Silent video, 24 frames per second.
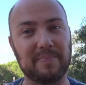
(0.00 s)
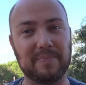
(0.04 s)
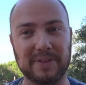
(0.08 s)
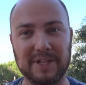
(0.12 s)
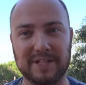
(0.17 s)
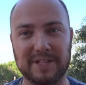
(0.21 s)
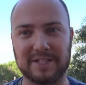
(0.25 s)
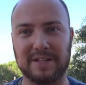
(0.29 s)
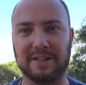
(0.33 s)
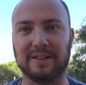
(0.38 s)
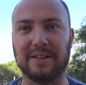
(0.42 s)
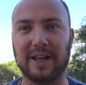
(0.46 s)

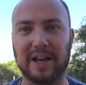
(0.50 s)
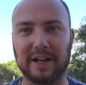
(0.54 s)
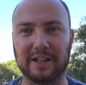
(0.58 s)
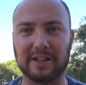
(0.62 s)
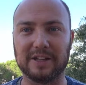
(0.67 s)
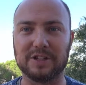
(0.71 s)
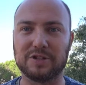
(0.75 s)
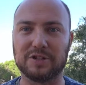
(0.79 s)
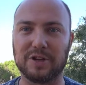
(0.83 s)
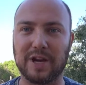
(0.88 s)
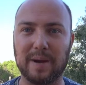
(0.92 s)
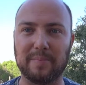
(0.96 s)
That's
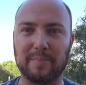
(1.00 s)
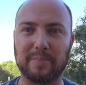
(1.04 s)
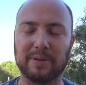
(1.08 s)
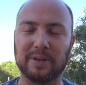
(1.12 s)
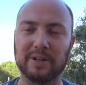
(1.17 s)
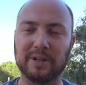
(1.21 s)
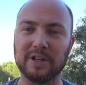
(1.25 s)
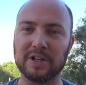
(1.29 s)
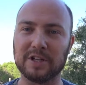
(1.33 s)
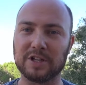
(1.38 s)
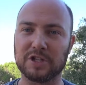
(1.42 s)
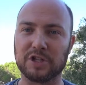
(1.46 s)
unlikely to
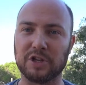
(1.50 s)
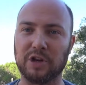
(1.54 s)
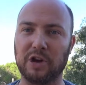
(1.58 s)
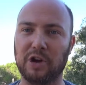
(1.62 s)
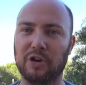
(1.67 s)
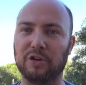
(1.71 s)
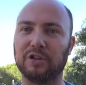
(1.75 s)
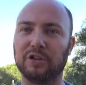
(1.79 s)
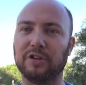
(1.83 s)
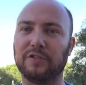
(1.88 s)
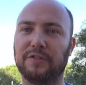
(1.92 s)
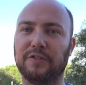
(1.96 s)
happen. So
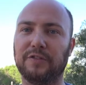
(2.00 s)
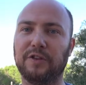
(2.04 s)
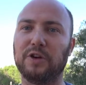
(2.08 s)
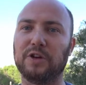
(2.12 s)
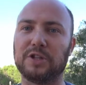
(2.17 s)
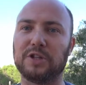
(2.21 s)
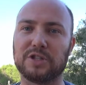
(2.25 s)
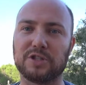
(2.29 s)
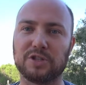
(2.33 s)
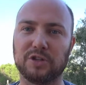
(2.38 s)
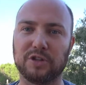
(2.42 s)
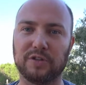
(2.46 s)
on the
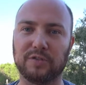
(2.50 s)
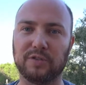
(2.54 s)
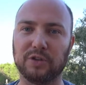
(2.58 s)
first